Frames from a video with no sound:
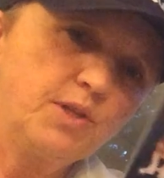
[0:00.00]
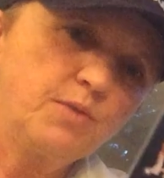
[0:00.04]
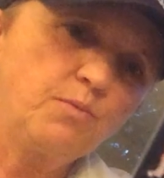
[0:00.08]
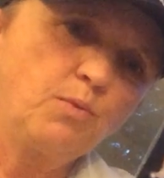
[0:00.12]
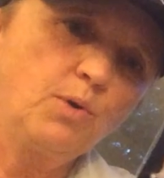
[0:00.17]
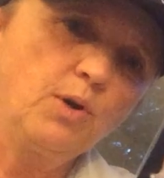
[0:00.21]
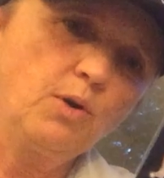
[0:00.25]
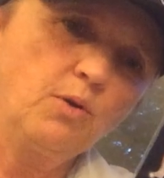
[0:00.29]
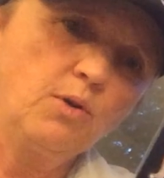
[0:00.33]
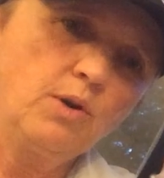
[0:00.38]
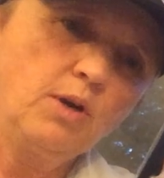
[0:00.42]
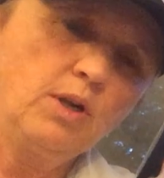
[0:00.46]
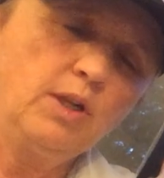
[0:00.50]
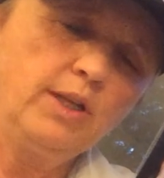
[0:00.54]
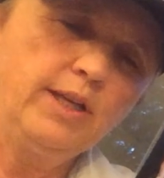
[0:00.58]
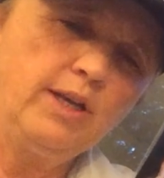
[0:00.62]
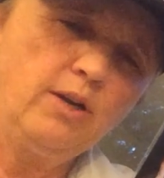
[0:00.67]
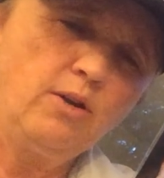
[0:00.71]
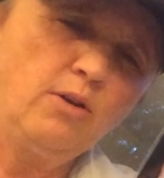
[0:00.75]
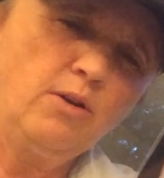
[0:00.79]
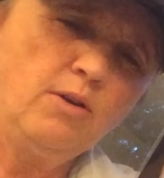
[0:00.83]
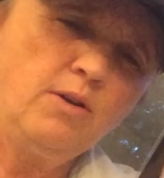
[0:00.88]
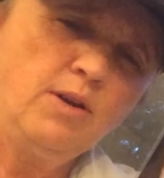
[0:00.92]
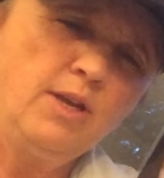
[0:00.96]
is real
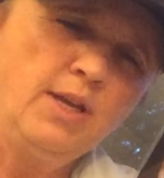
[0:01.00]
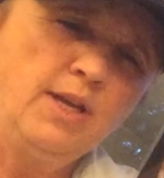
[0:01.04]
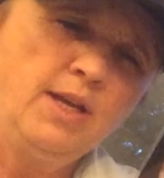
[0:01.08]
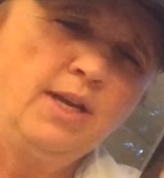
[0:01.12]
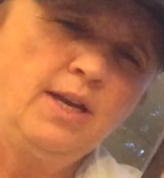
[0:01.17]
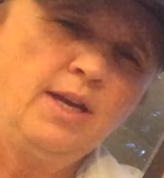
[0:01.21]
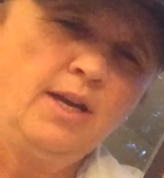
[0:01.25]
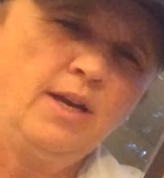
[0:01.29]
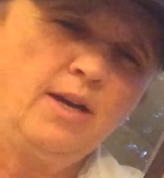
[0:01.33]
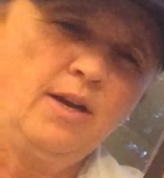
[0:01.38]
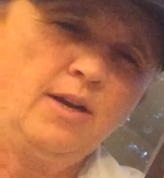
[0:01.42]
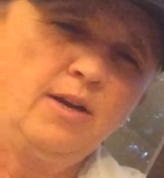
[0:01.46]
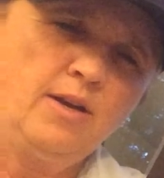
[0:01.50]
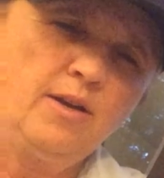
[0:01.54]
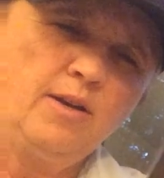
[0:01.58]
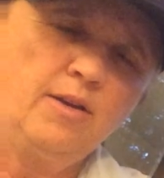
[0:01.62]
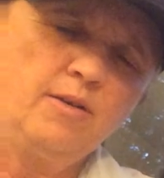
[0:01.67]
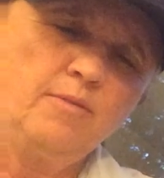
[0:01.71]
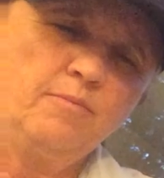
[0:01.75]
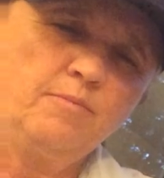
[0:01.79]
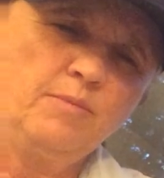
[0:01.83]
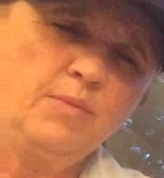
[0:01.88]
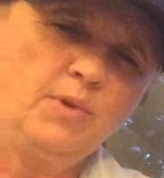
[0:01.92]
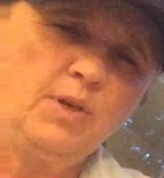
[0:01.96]
clear,
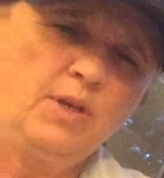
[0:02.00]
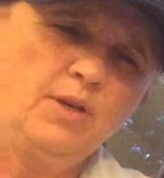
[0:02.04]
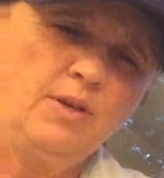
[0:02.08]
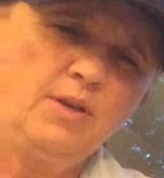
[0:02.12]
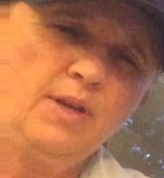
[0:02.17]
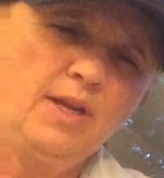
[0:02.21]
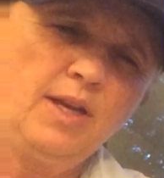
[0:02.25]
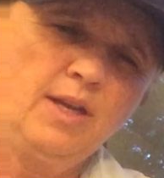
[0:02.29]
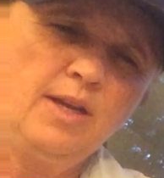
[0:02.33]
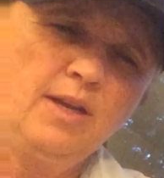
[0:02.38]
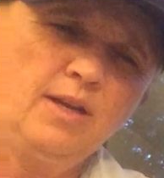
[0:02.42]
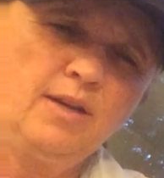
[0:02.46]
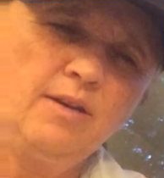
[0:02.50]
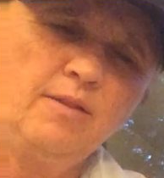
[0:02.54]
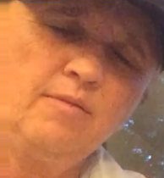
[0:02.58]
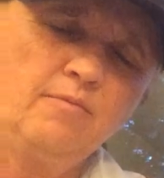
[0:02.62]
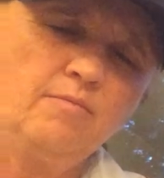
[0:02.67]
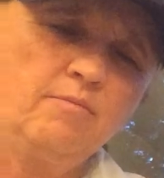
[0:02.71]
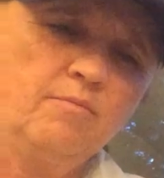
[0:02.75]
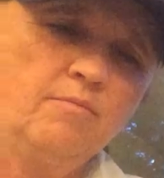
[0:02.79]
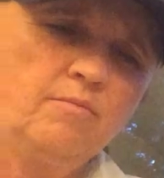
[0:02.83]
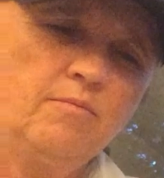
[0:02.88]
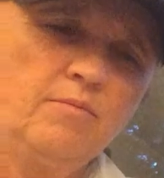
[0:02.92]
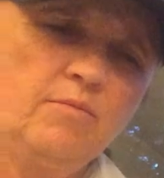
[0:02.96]

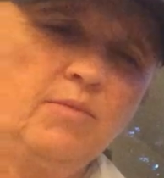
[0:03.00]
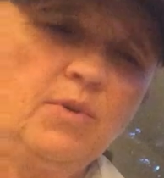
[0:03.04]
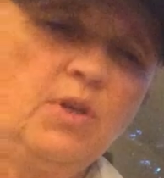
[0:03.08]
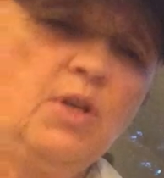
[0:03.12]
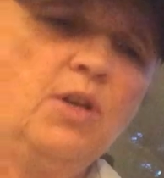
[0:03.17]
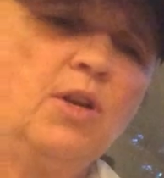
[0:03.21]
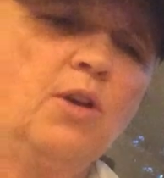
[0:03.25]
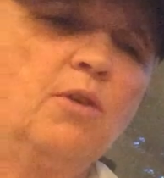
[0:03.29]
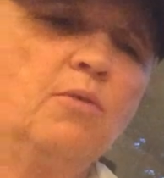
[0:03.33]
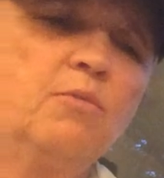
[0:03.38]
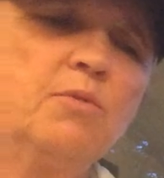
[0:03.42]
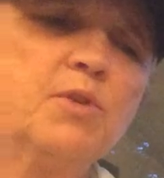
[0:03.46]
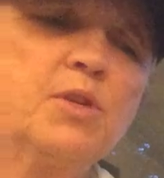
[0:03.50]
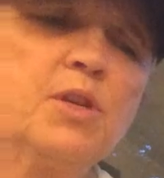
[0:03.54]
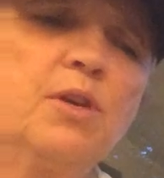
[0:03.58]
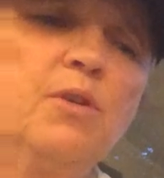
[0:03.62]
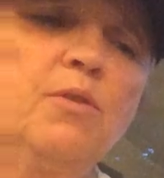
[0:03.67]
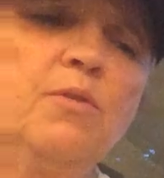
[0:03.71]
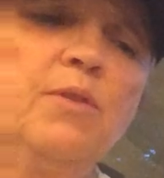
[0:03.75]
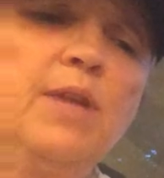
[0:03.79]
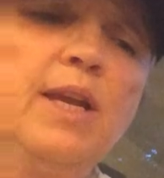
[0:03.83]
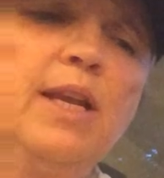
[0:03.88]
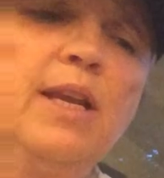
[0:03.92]
and you know, so